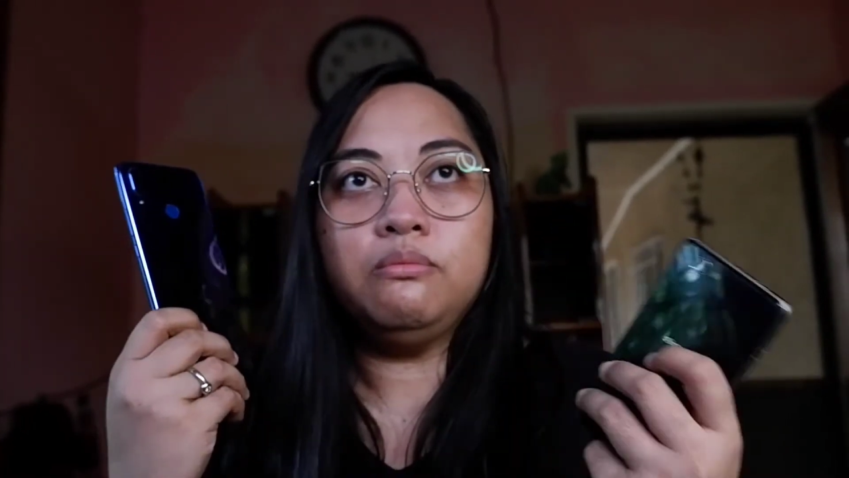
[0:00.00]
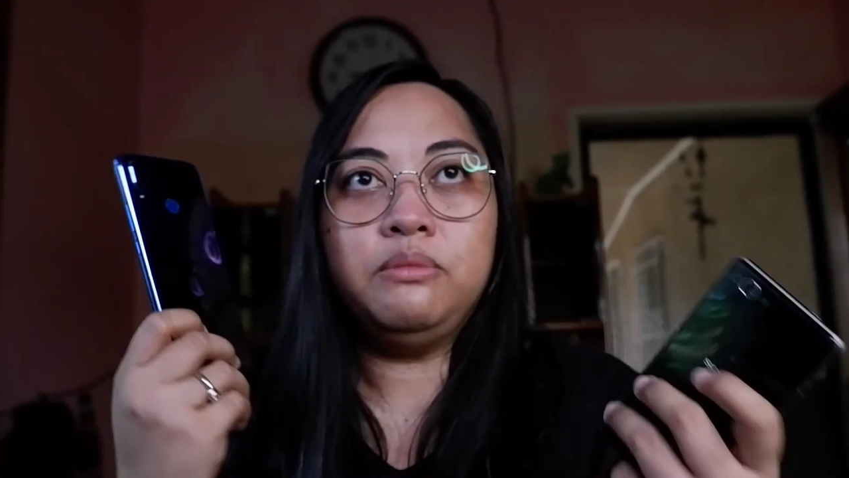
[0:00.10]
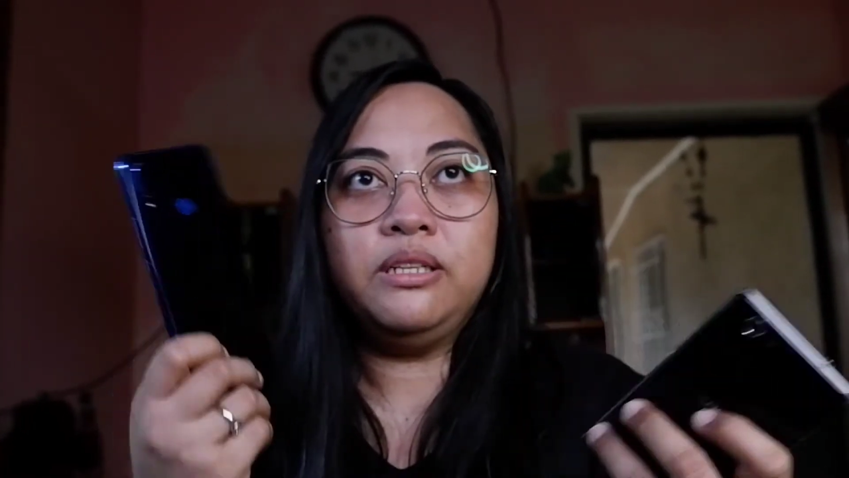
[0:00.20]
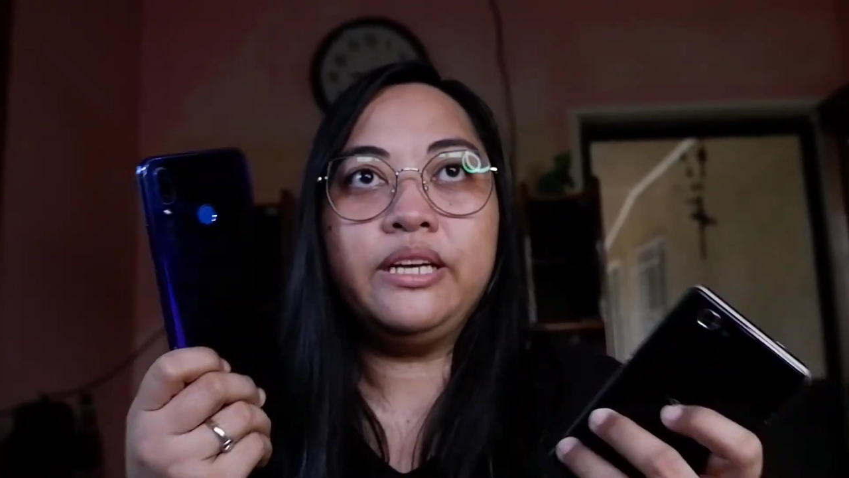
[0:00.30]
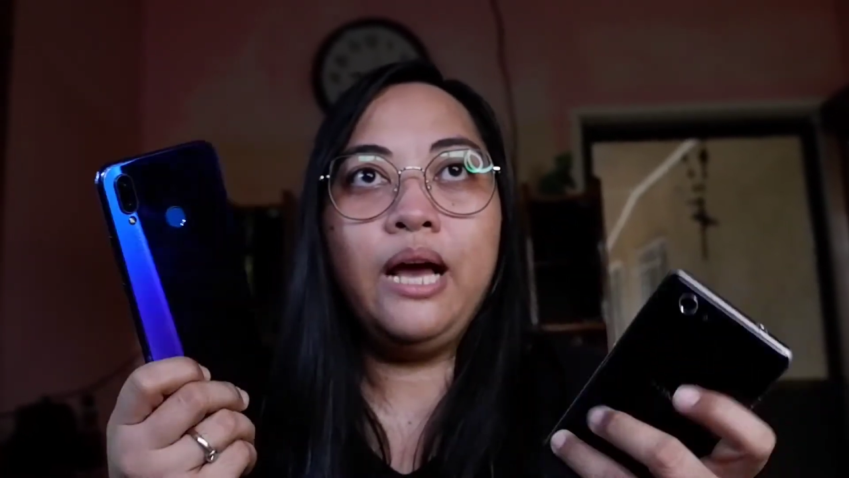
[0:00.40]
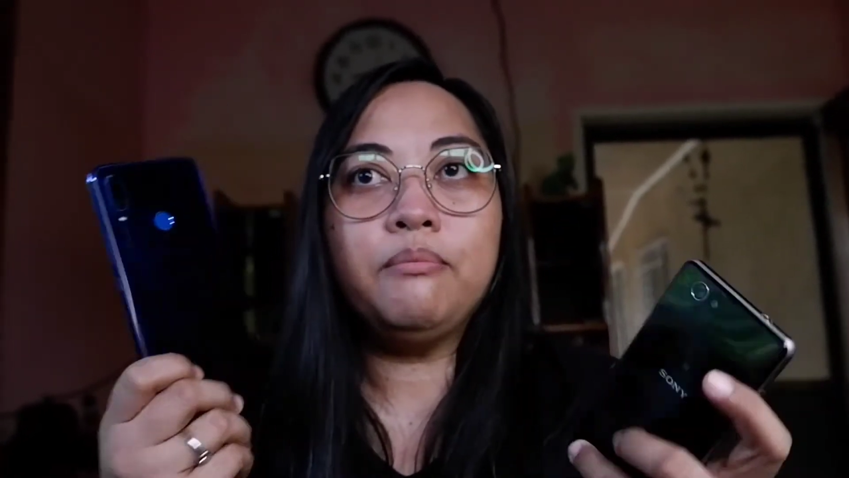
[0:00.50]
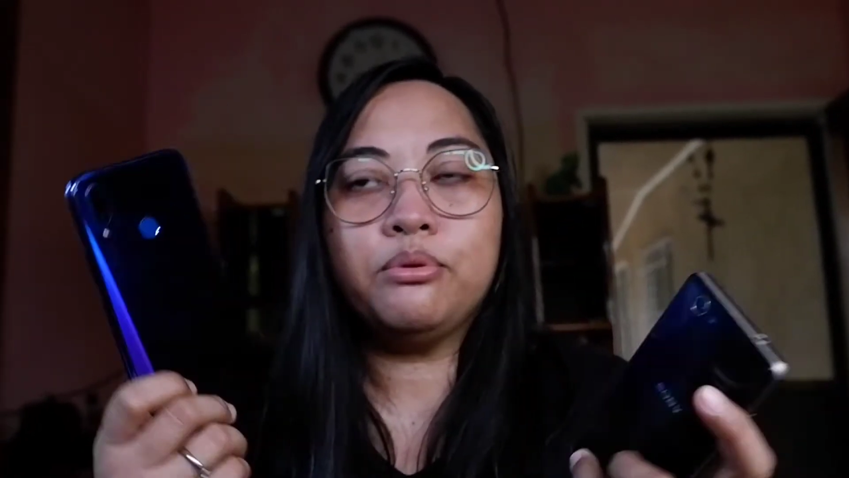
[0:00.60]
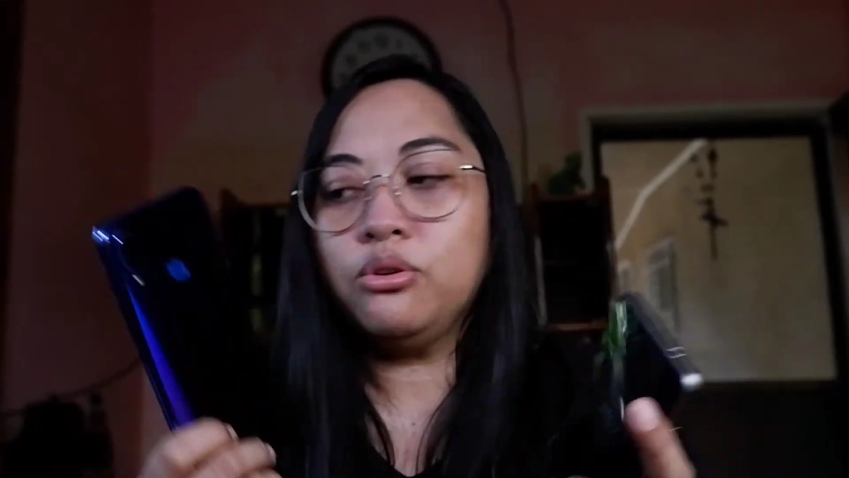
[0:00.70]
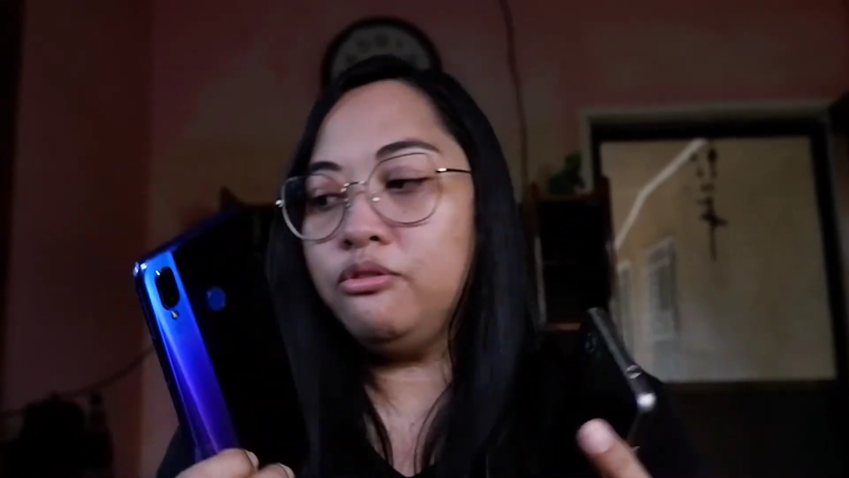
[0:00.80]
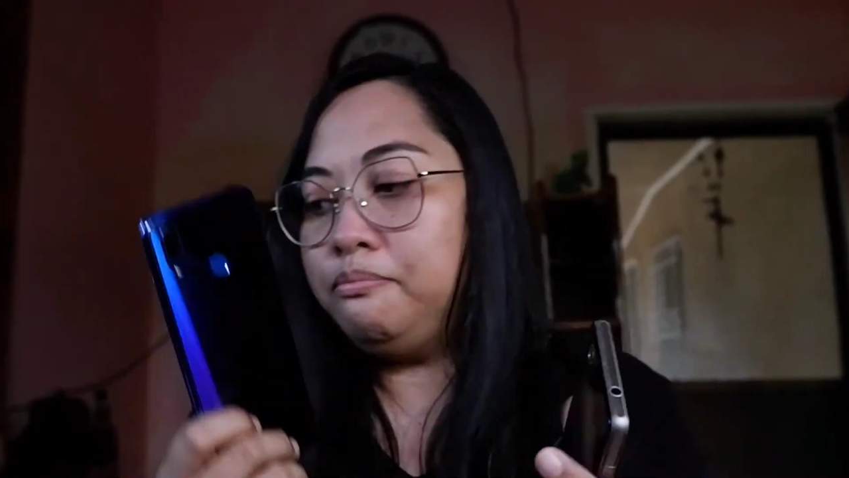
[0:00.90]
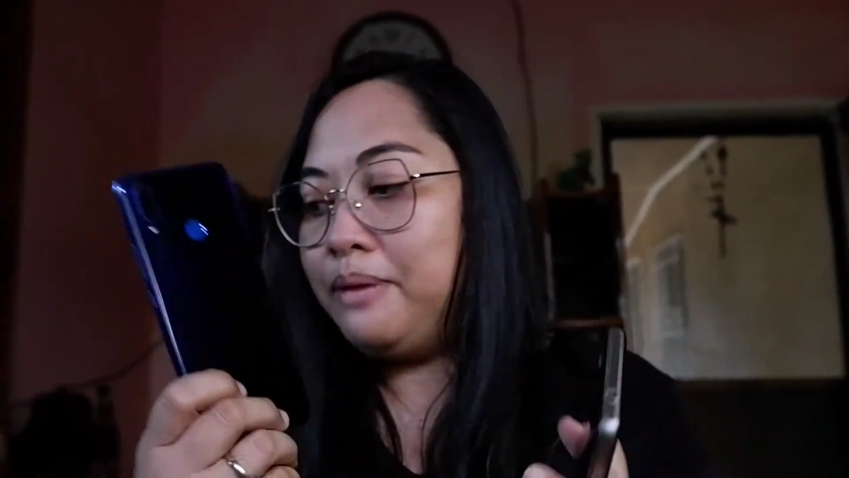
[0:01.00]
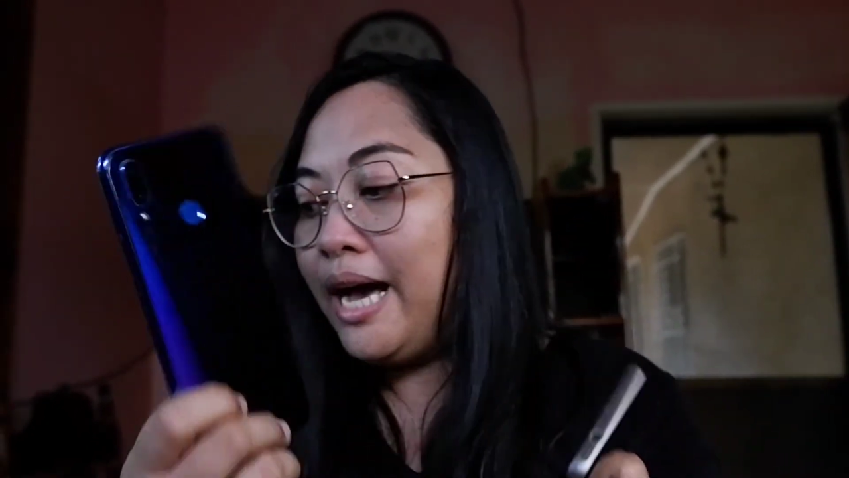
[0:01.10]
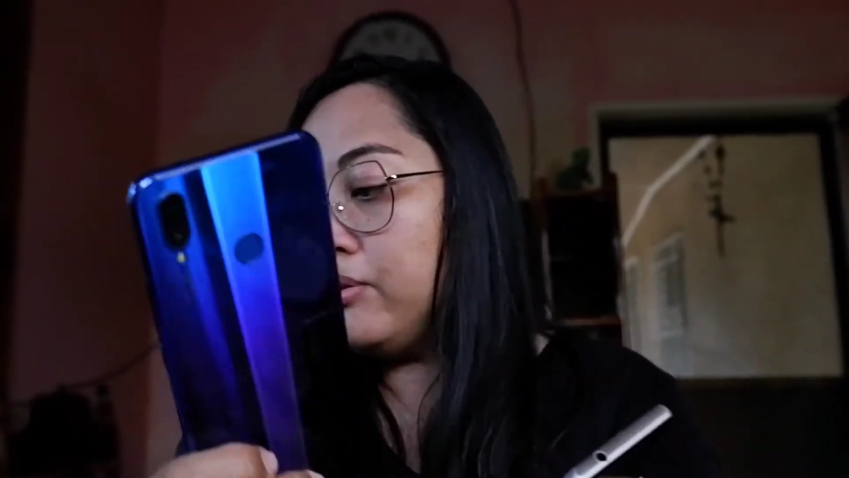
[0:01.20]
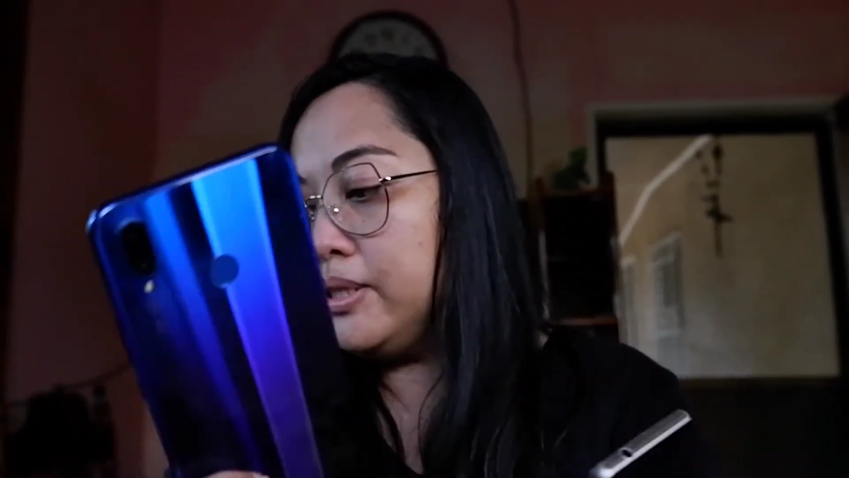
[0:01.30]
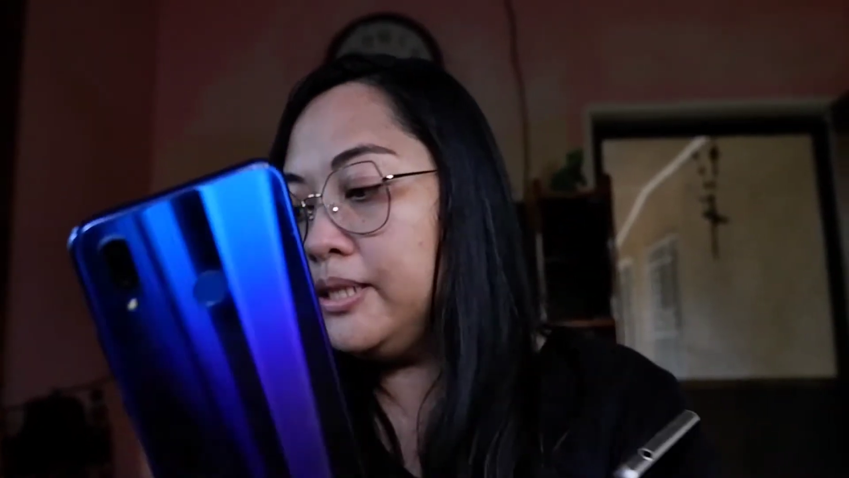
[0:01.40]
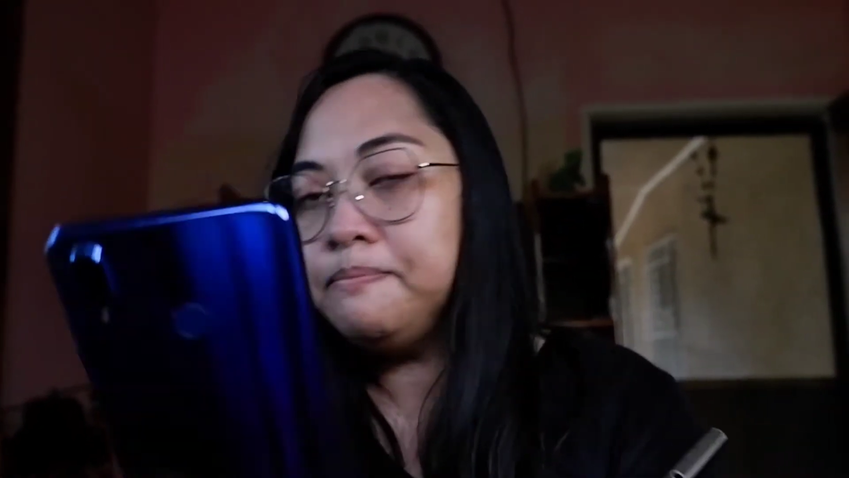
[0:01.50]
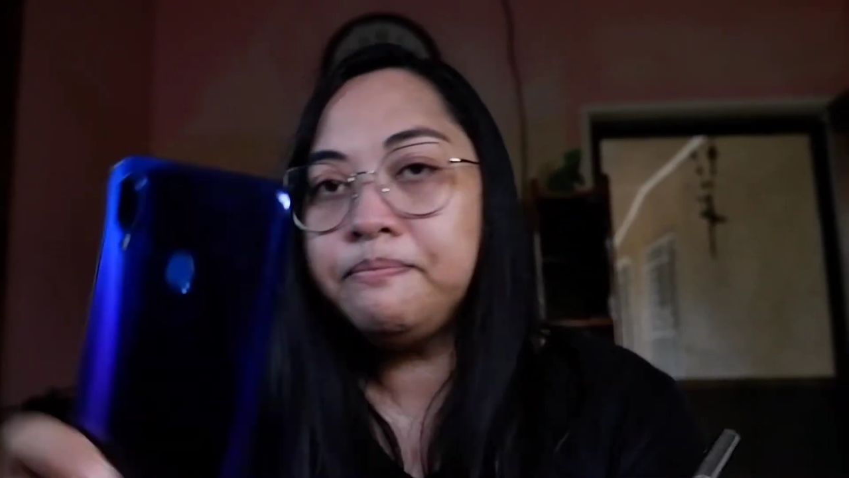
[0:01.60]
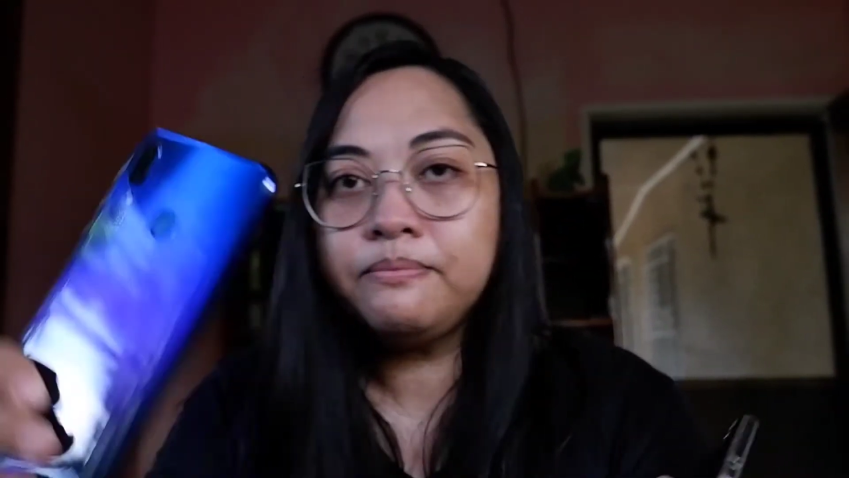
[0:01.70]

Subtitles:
milliampere of battery